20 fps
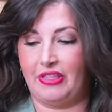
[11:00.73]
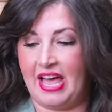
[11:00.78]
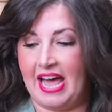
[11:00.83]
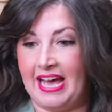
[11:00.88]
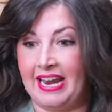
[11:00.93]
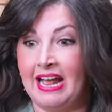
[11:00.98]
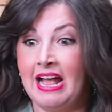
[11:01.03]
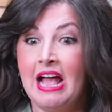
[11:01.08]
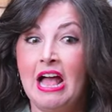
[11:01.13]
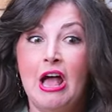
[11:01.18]
for
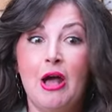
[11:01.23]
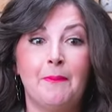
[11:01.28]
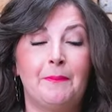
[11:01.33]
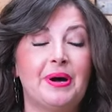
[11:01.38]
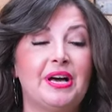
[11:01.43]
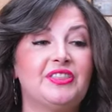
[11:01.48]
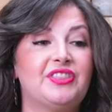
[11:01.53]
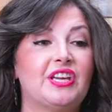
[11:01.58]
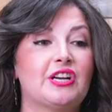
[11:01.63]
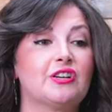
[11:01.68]
that
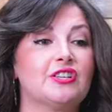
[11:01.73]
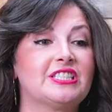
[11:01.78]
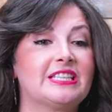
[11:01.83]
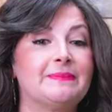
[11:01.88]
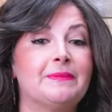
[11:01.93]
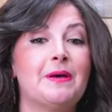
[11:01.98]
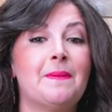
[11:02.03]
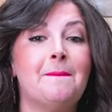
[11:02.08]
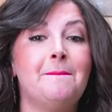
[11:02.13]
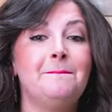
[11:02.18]
but there are
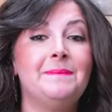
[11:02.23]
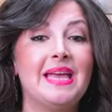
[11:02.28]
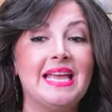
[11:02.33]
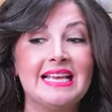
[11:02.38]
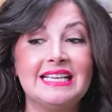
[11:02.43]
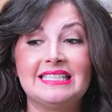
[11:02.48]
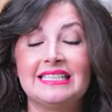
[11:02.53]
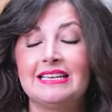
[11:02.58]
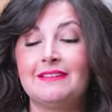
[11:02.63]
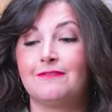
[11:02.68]
some
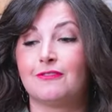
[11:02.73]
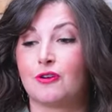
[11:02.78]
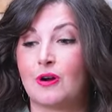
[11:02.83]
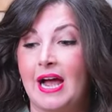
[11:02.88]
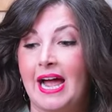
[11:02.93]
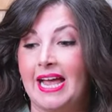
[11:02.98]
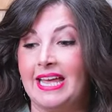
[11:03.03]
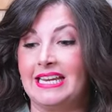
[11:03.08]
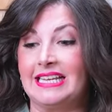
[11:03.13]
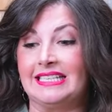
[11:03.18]
amazing
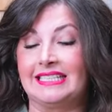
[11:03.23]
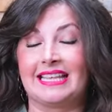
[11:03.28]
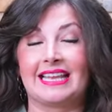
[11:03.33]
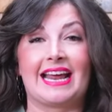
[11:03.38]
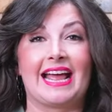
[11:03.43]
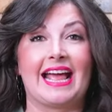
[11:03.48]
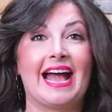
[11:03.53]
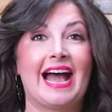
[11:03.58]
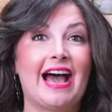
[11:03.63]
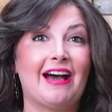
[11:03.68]
varieties that
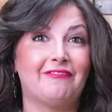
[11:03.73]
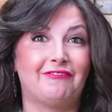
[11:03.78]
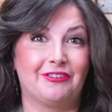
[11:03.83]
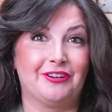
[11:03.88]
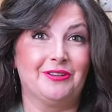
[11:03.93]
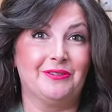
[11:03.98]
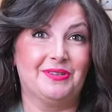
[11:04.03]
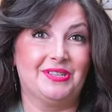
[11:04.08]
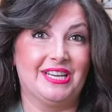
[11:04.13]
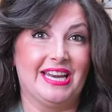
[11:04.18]
i have for
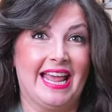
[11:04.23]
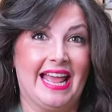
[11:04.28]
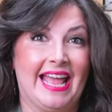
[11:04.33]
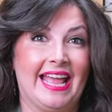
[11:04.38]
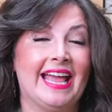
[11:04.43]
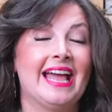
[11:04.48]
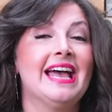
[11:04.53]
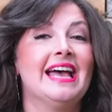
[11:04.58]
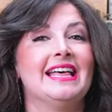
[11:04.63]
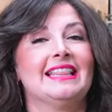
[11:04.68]
you
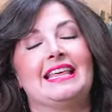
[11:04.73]
today